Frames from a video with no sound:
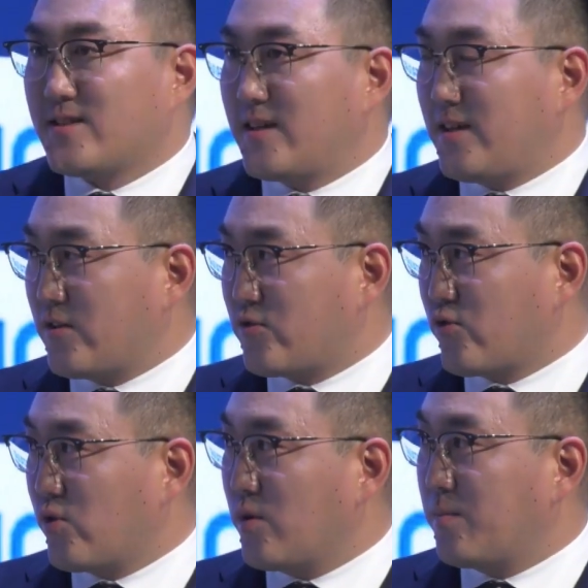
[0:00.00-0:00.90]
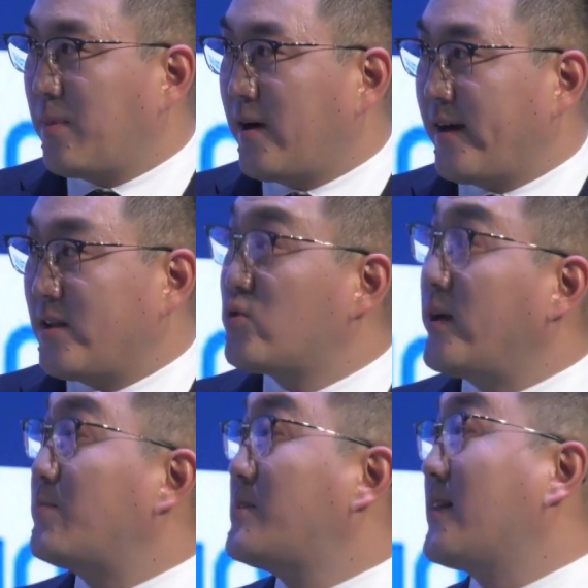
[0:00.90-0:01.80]
year you grew by
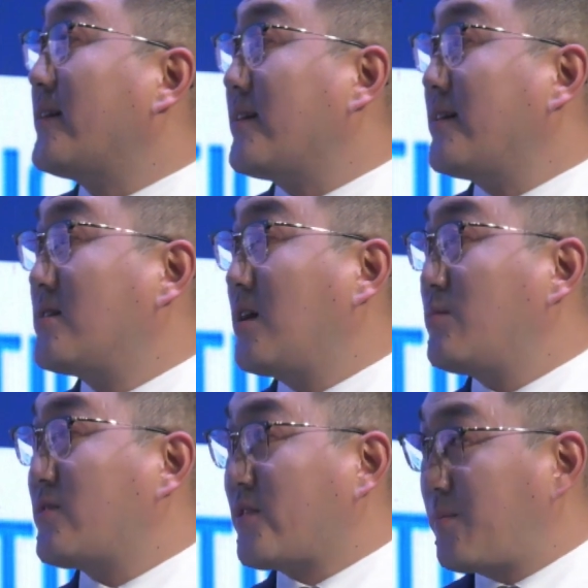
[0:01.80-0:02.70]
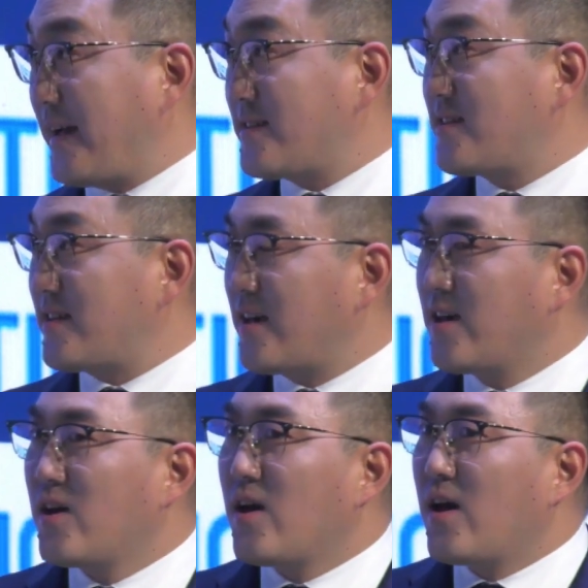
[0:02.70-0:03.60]
20% in terms of capacity.
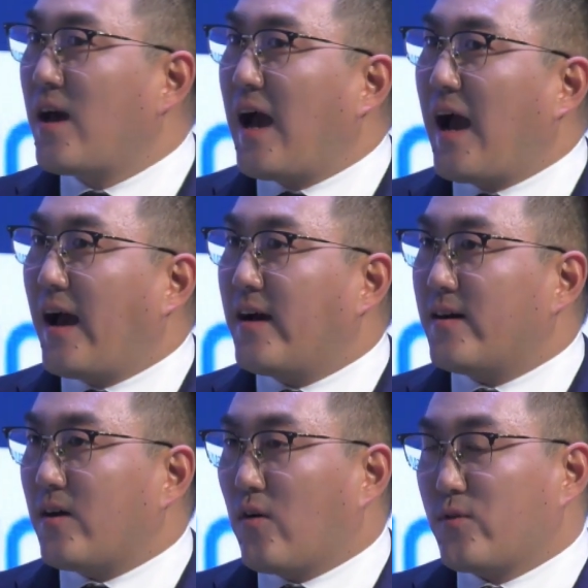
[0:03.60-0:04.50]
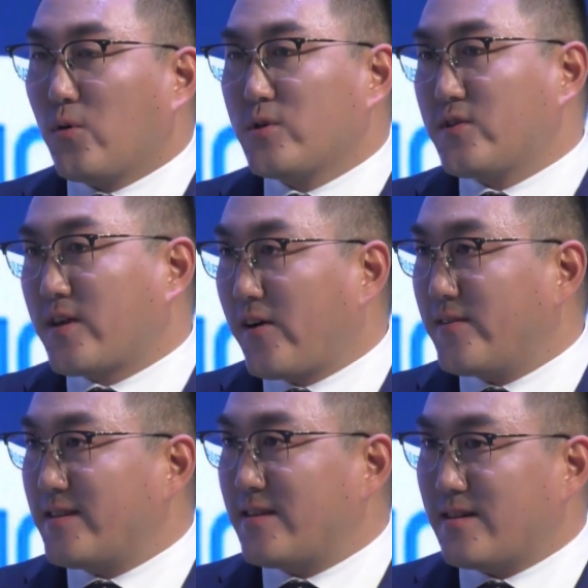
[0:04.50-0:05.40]
Of course, you're
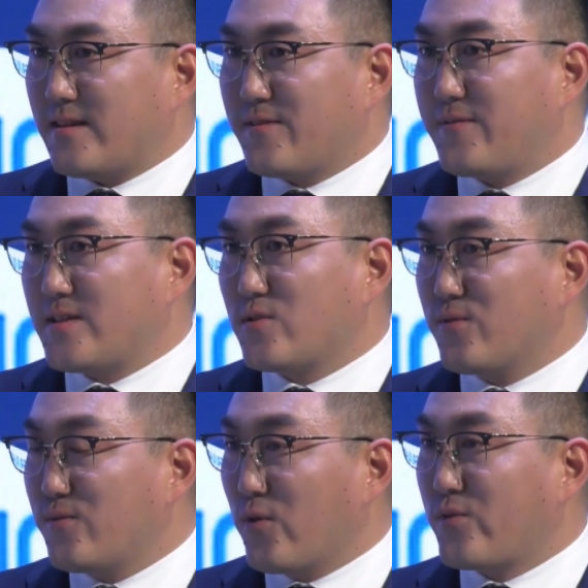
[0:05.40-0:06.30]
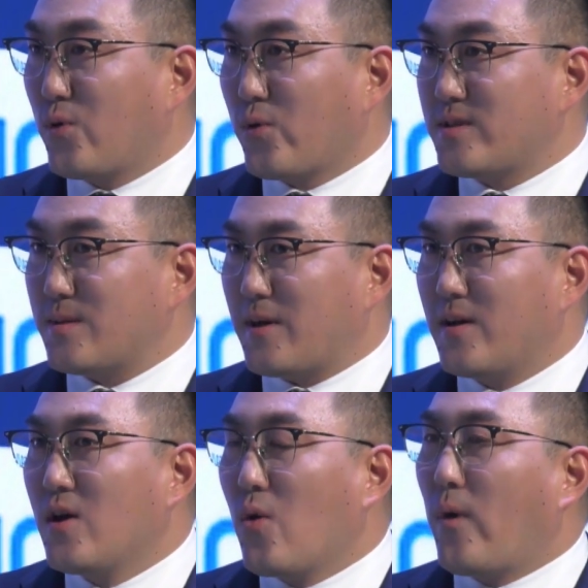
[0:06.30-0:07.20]
currently in the fiscal fourth quarter, but
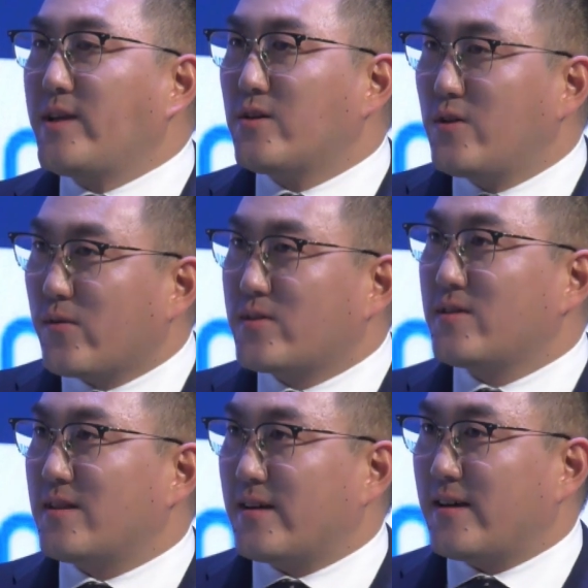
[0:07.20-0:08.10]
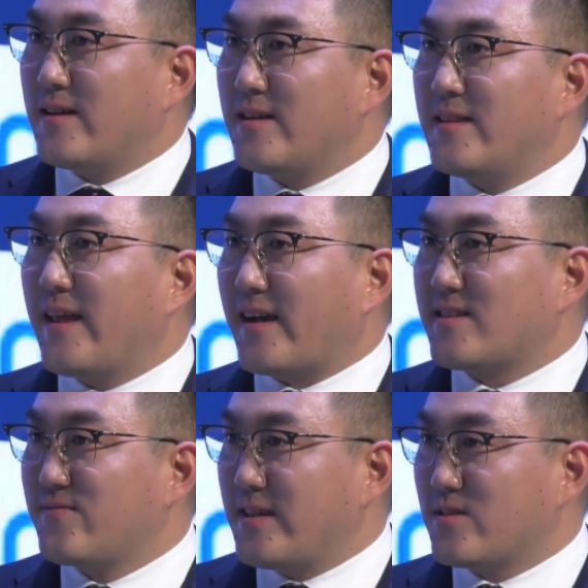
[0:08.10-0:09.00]
when you look to the
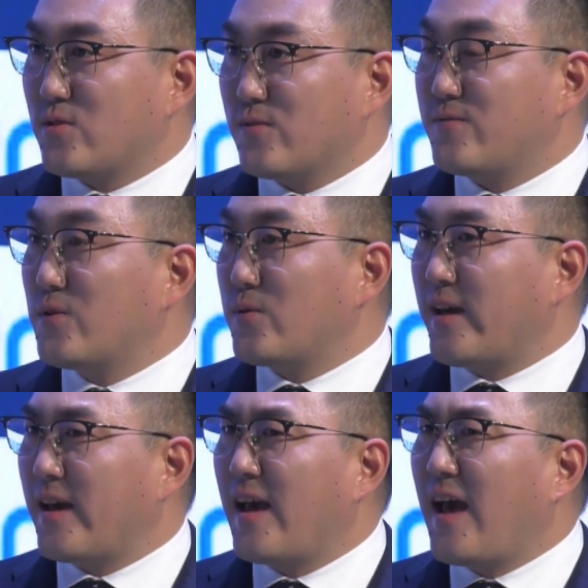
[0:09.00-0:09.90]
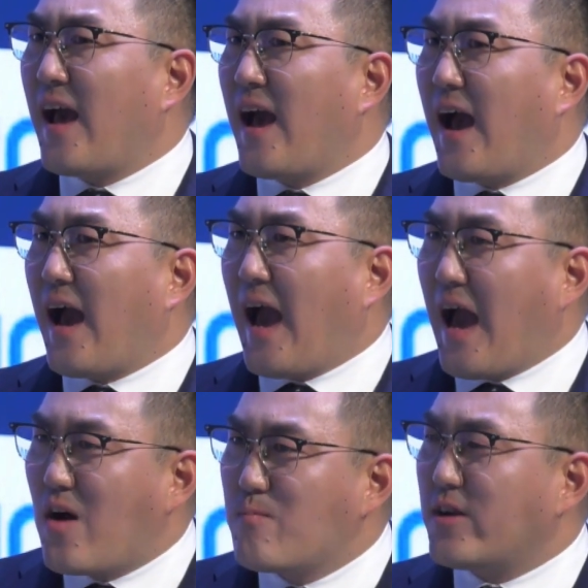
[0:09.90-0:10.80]
next fiscal full year,
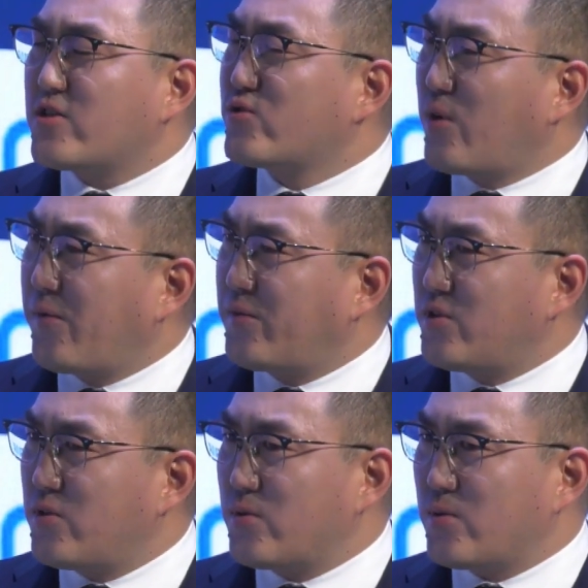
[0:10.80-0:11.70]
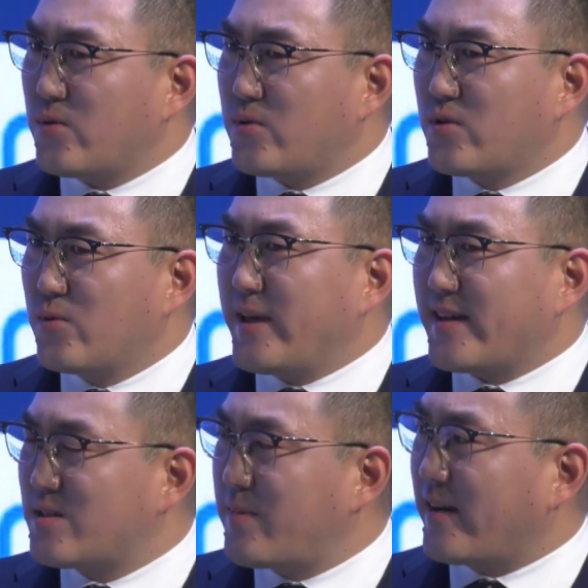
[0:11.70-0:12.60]
how much growth could we
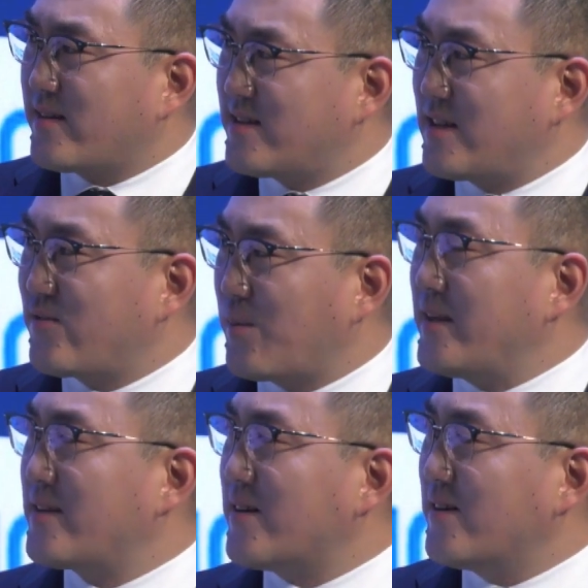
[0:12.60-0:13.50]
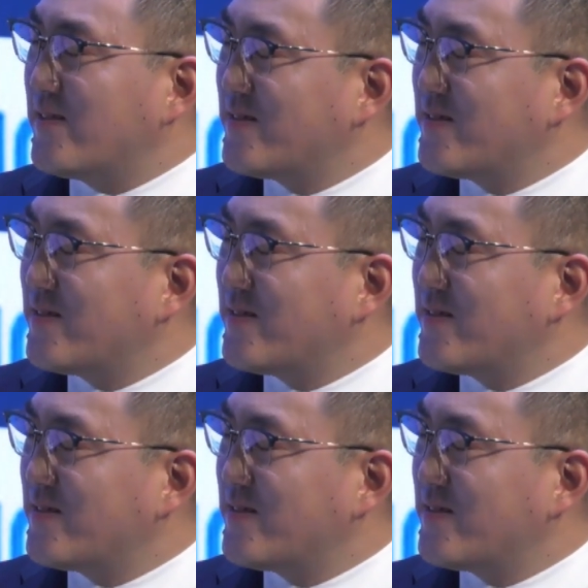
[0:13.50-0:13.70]
expect to see from IndiGo?